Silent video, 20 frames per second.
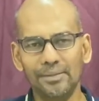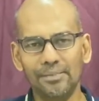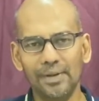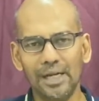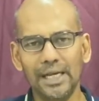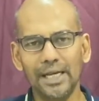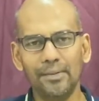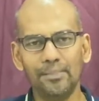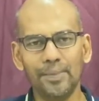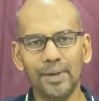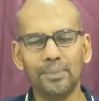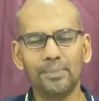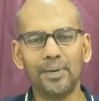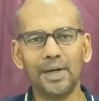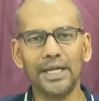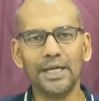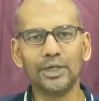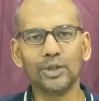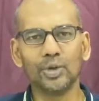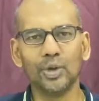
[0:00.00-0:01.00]
million people
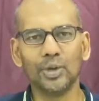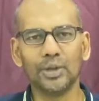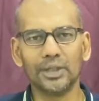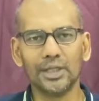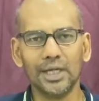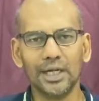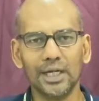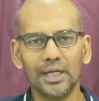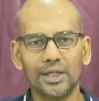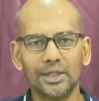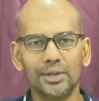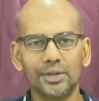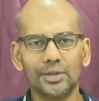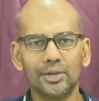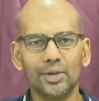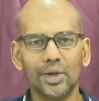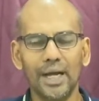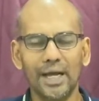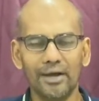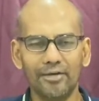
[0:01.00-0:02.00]
in total
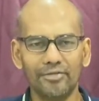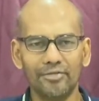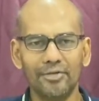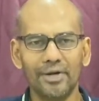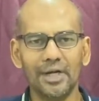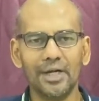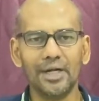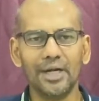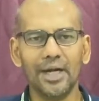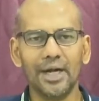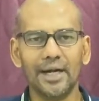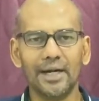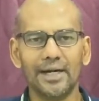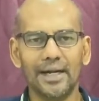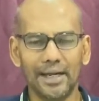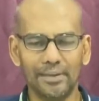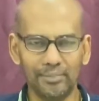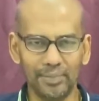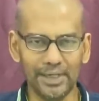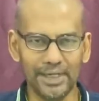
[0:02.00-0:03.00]
to have
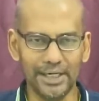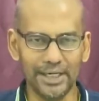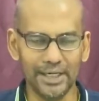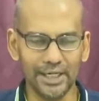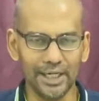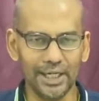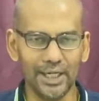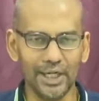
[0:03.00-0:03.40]
diabetic.